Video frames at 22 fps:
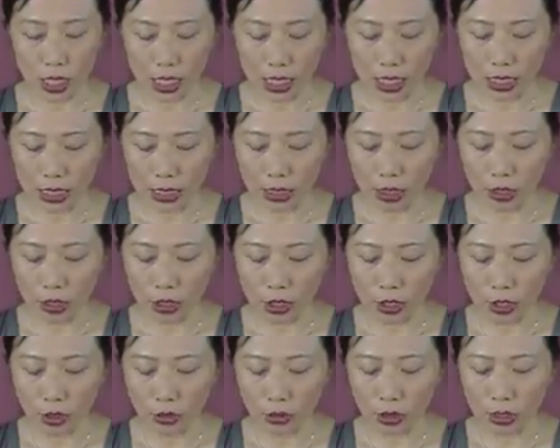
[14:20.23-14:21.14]
it can
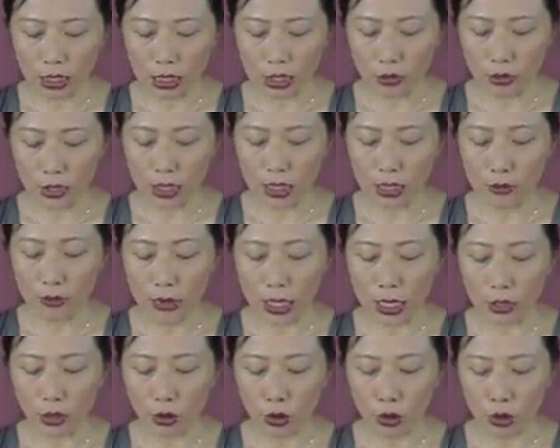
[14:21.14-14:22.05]
also decrease
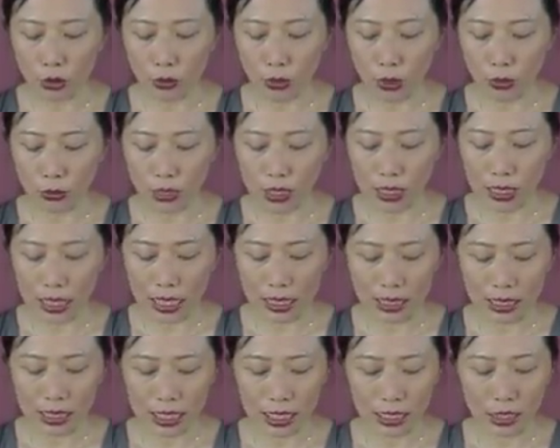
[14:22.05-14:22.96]
male hormones
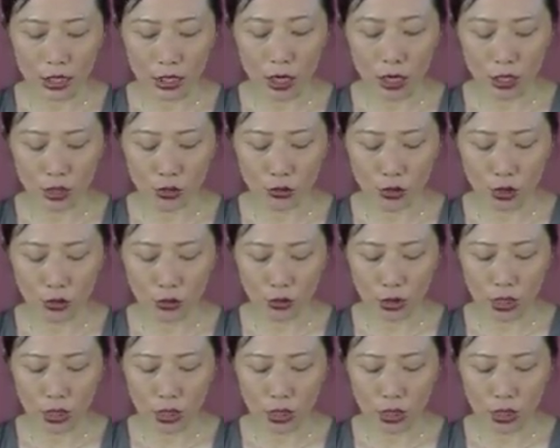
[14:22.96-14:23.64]
like testosterone,